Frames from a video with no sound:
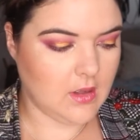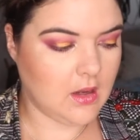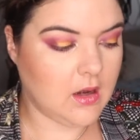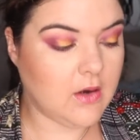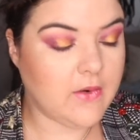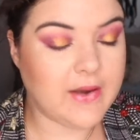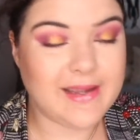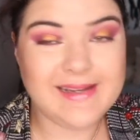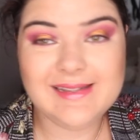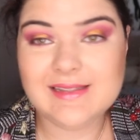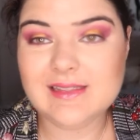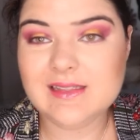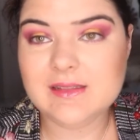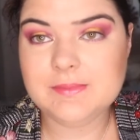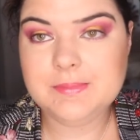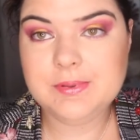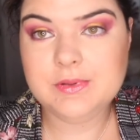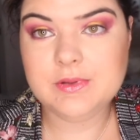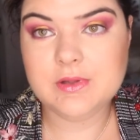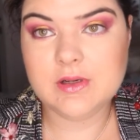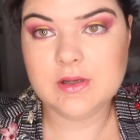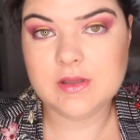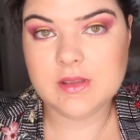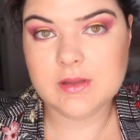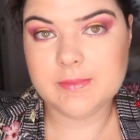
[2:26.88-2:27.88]
Oh, I did
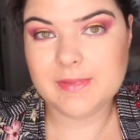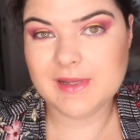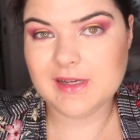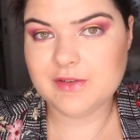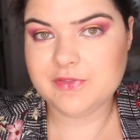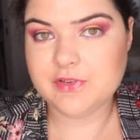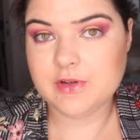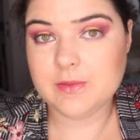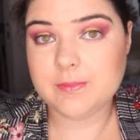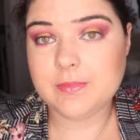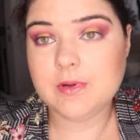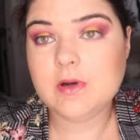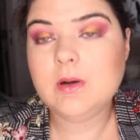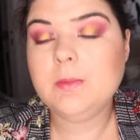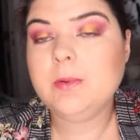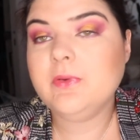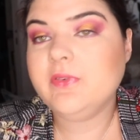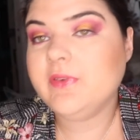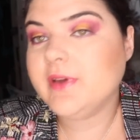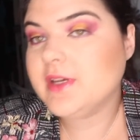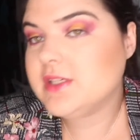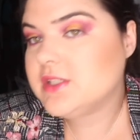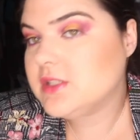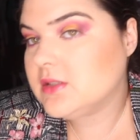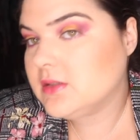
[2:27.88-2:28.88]
put on the Benefit Pore
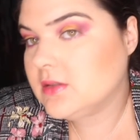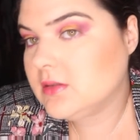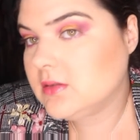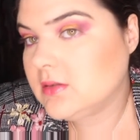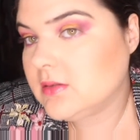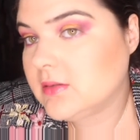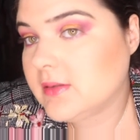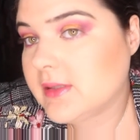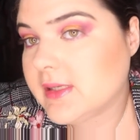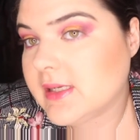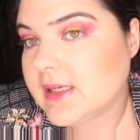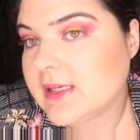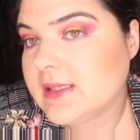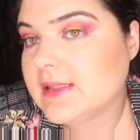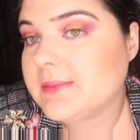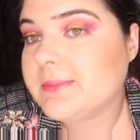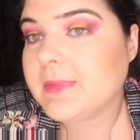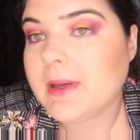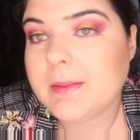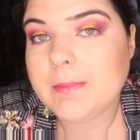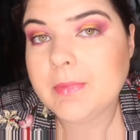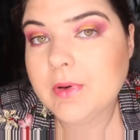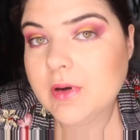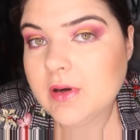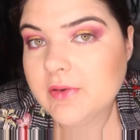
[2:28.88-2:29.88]
Professional as
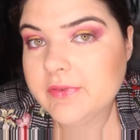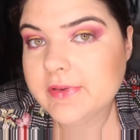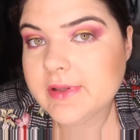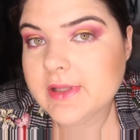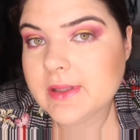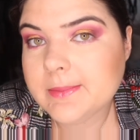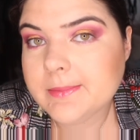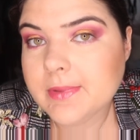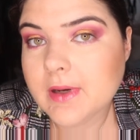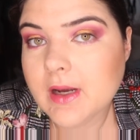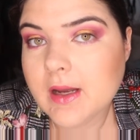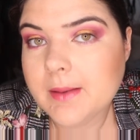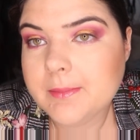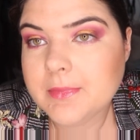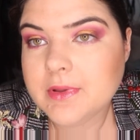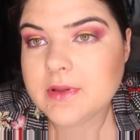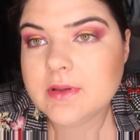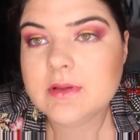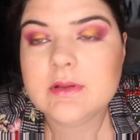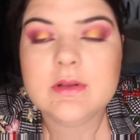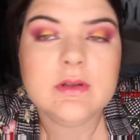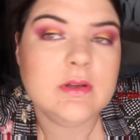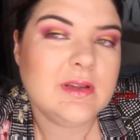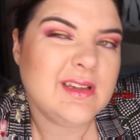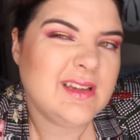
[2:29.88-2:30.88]
my pore filling
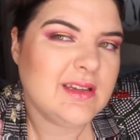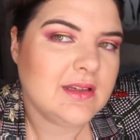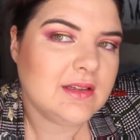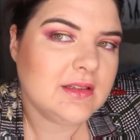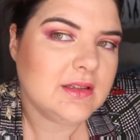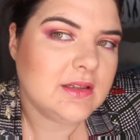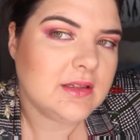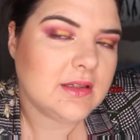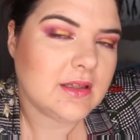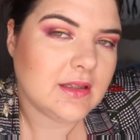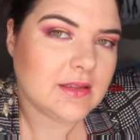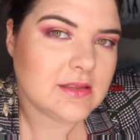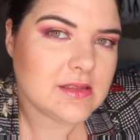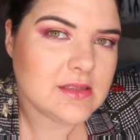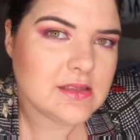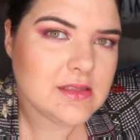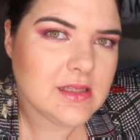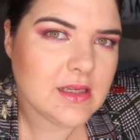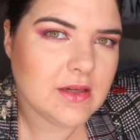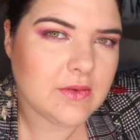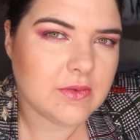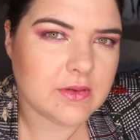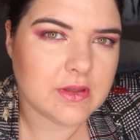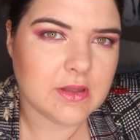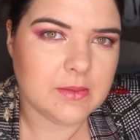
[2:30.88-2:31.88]
primer. It's just
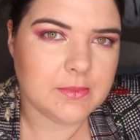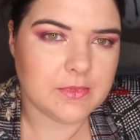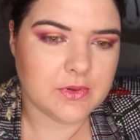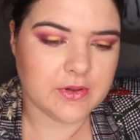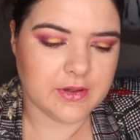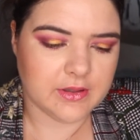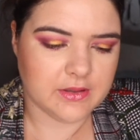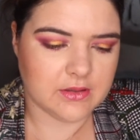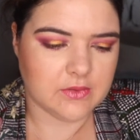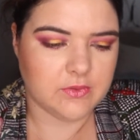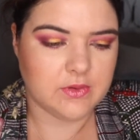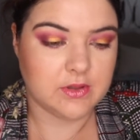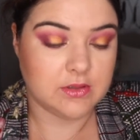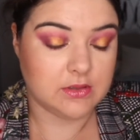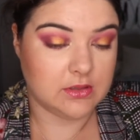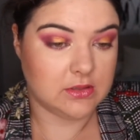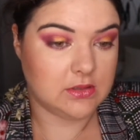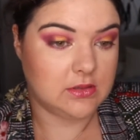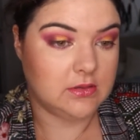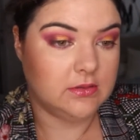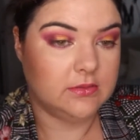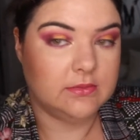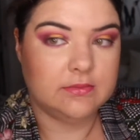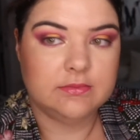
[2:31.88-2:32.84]
like really boring to watch.